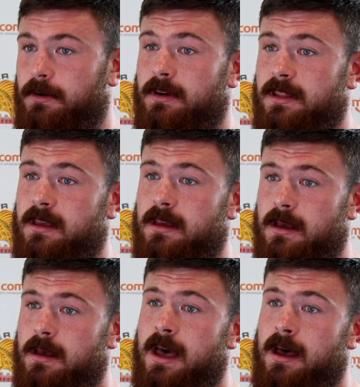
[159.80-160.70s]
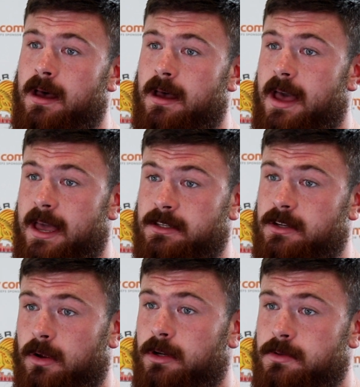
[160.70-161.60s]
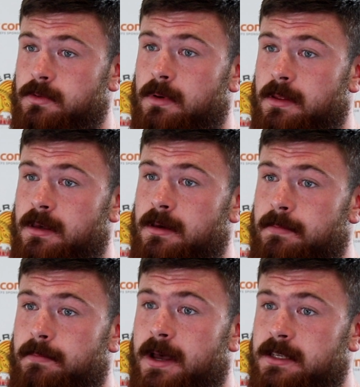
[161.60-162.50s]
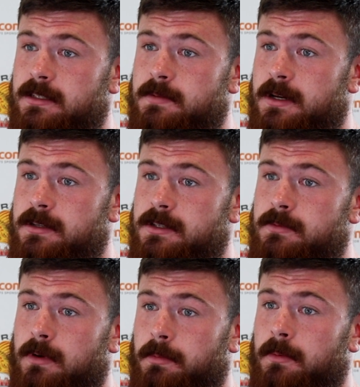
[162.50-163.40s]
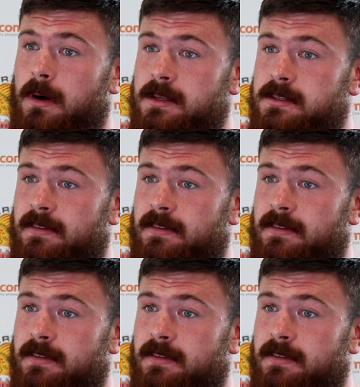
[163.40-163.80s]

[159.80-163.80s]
agree that Exeter College was one of the best experiences rugby-wise